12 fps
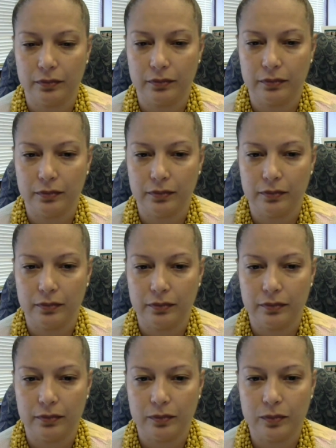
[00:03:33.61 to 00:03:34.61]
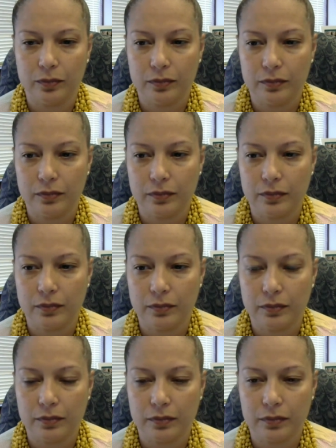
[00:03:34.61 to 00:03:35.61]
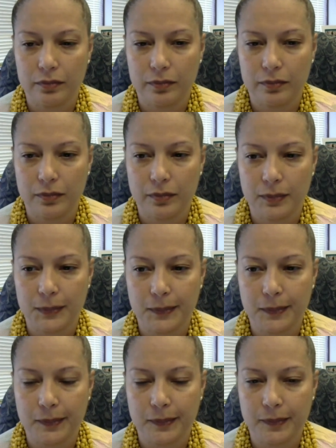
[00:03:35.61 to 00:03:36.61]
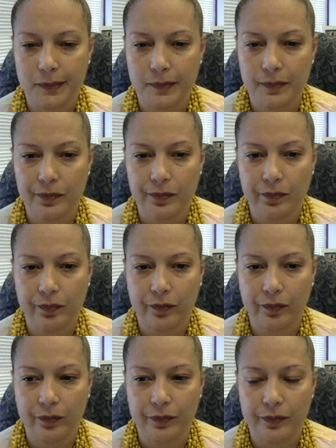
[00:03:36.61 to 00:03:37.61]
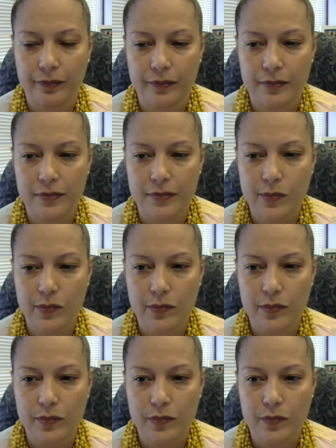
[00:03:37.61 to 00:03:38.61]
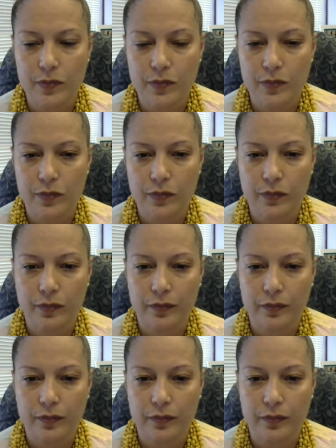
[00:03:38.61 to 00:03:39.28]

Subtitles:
The person shown says nothing.